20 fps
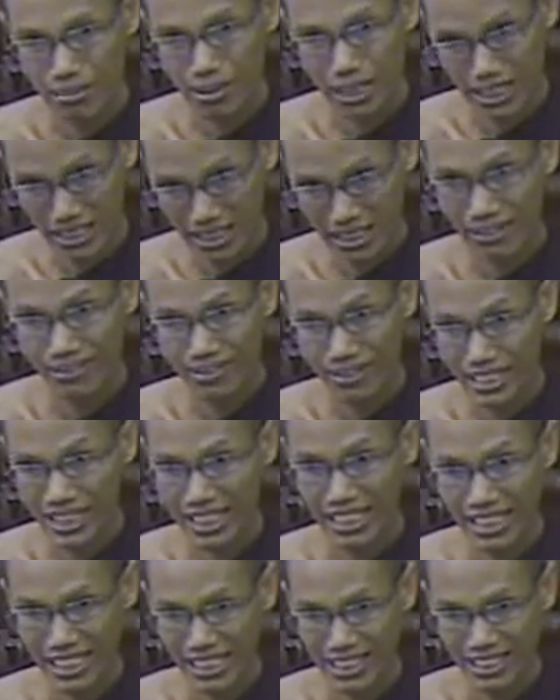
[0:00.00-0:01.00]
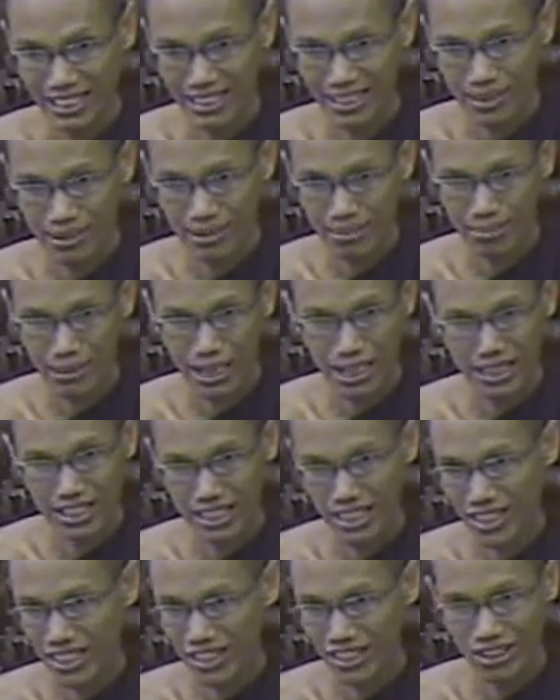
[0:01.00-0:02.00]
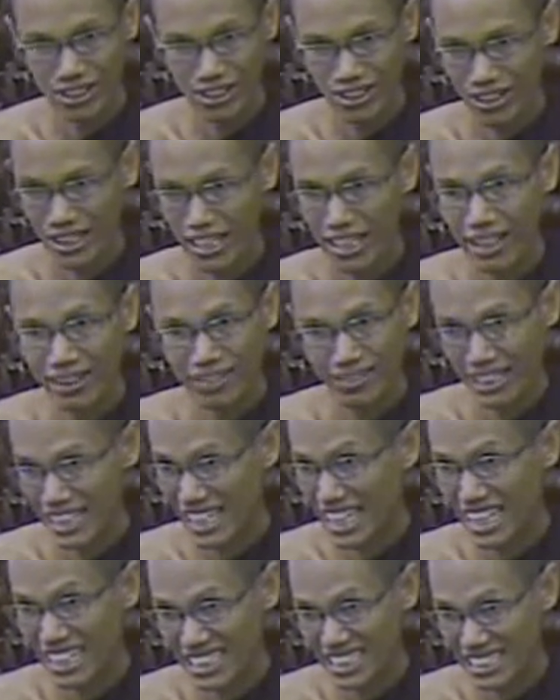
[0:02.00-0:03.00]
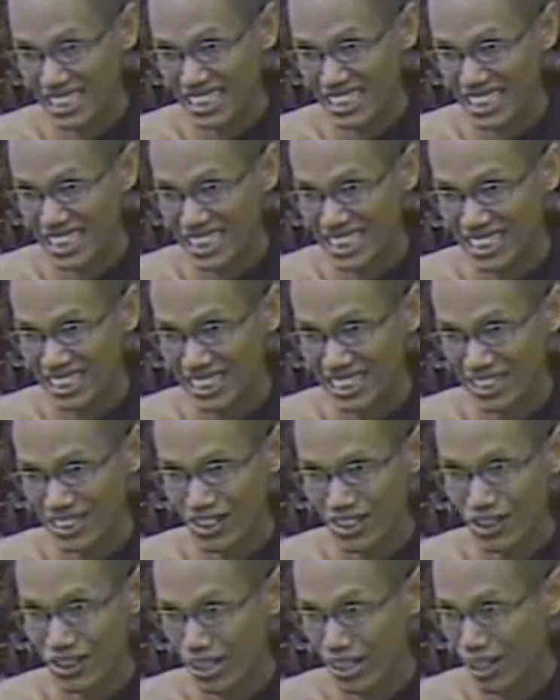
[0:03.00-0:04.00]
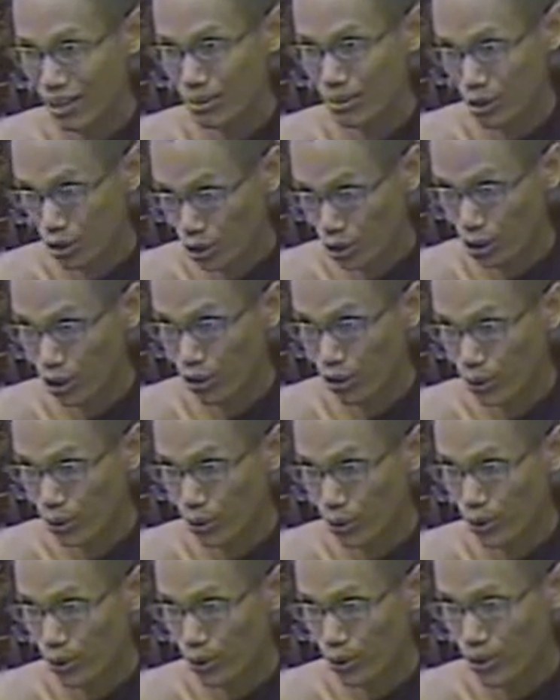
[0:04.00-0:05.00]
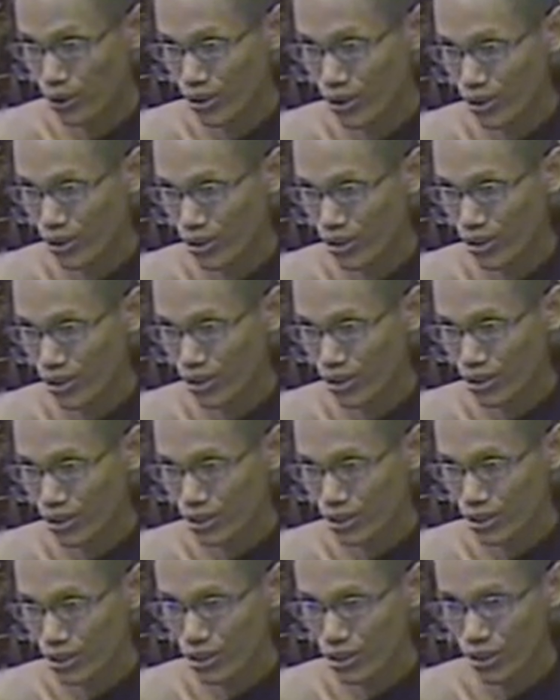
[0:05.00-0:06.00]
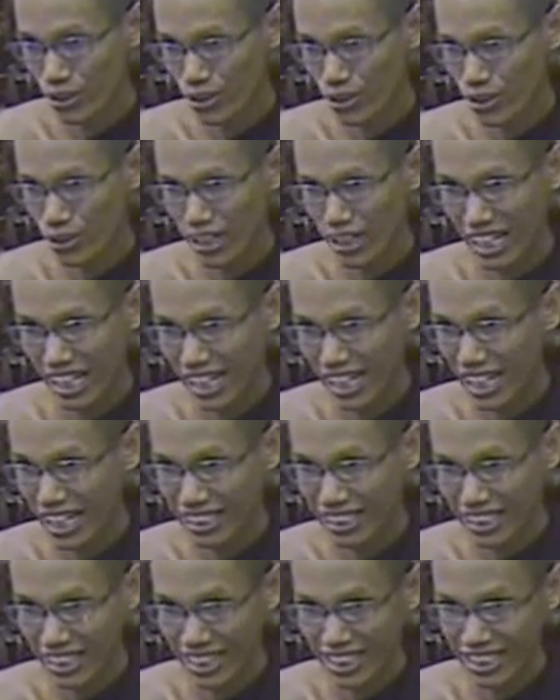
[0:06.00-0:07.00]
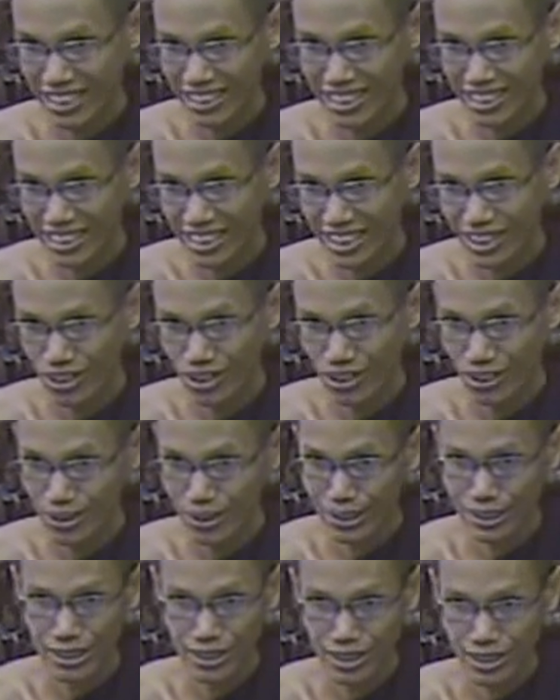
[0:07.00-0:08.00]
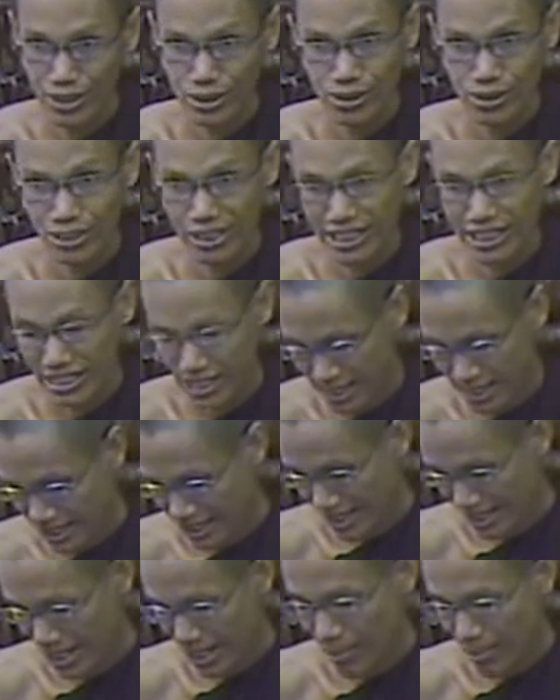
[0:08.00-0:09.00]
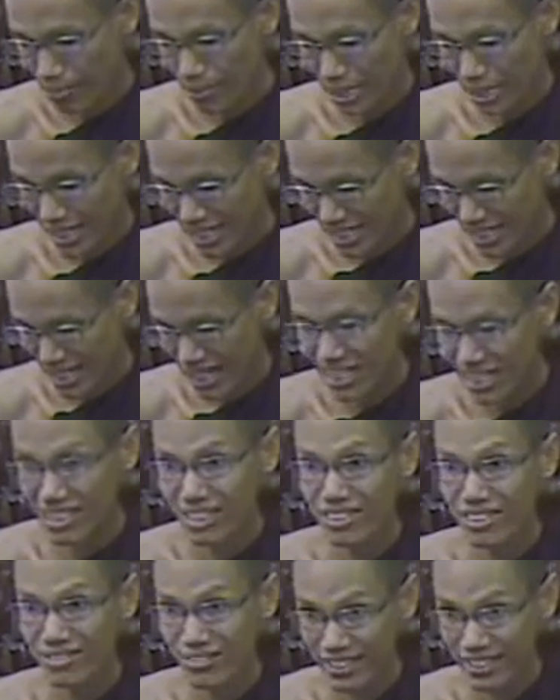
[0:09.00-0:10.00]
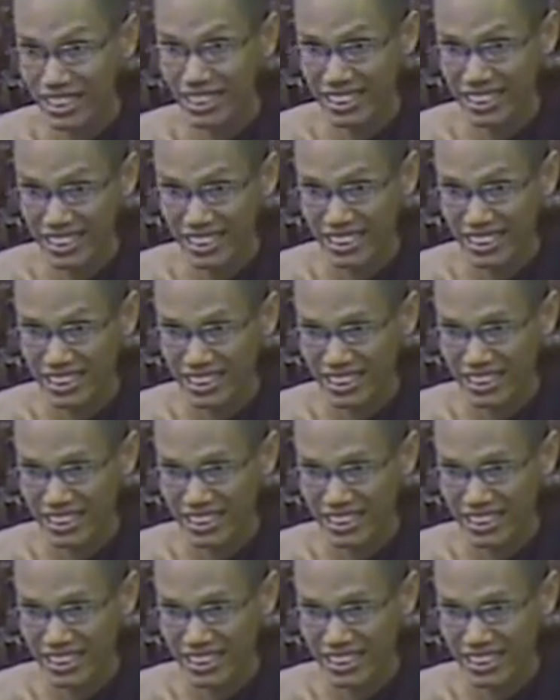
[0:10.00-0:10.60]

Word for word: pleasant feeling, but uh, not have anger, not have sorrow. Sorrow and anger is always associated unpleasant feeling.